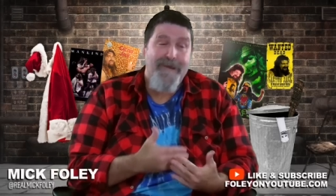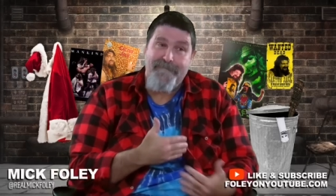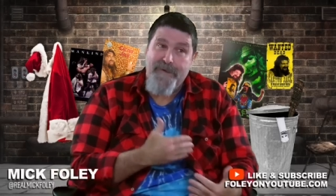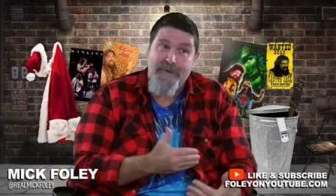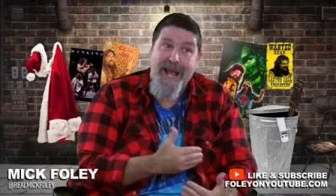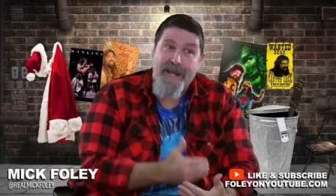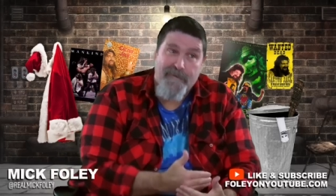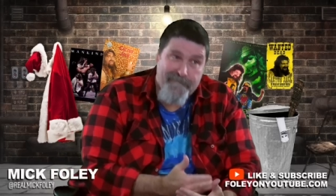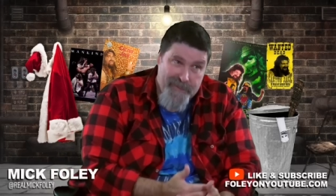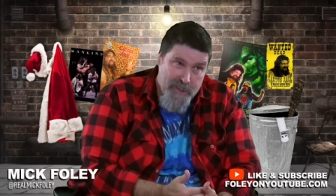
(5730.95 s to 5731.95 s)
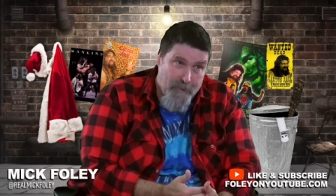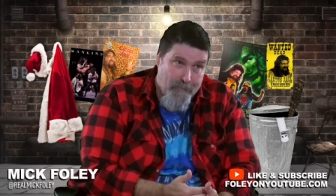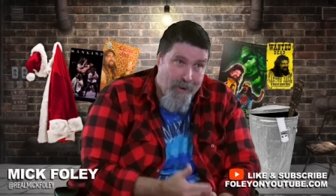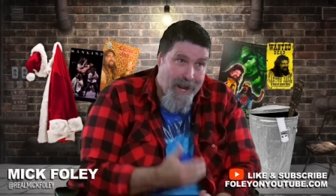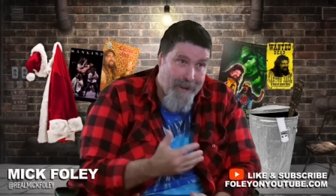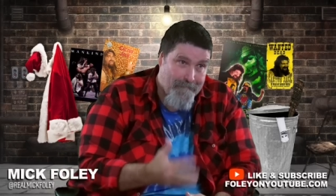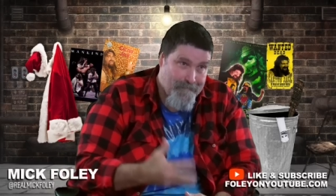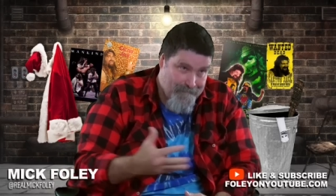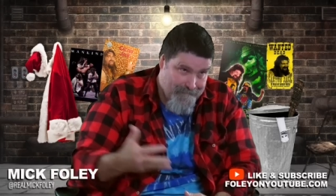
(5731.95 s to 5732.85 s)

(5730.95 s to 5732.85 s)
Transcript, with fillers: if you're not in your physical prime,